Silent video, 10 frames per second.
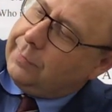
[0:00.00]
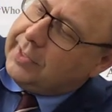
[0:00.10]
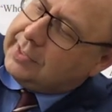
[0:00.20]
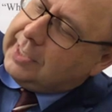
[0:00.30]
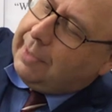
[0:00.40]

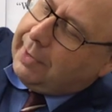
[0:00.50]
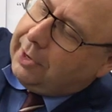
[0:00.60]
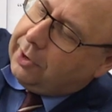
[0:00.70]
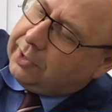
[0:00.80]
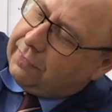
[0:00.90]
We see him
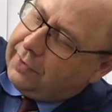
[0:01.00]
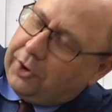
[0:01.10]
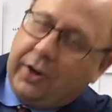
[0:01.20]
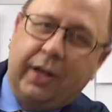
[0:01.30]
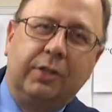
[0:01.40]
here, his
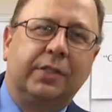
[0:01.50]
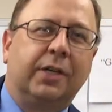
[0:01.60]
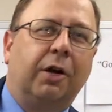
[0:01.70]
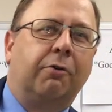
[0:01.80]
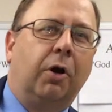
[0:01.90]
fingernails
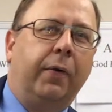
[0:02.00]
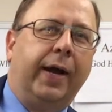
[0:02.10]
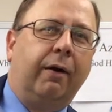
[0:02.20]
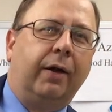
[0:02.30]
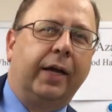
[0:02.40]
start growing
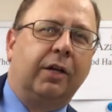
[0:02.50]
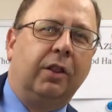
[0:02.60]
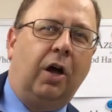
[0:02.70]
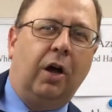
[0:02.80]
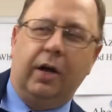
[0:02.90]
out like
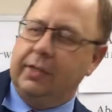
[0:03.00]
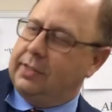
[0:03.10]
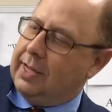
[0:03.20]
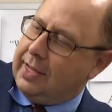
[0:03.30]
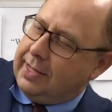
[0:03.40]

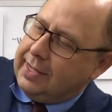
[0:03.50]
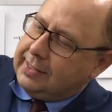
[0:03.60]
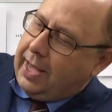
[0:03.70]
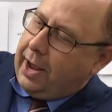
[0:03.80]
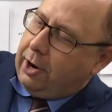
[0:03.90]
claws,
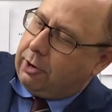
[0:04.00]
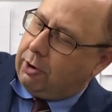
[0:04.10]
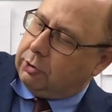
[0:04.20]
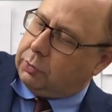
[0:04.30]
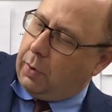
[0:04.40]
his hair
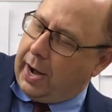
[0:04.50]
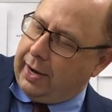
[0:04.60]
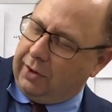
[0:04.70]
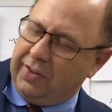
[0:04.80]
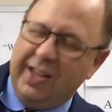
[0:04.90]
grows
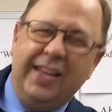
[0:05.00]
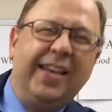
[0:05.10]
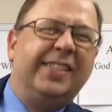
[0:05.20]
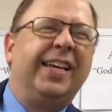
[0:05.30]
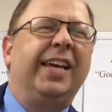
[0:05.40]
wild, he's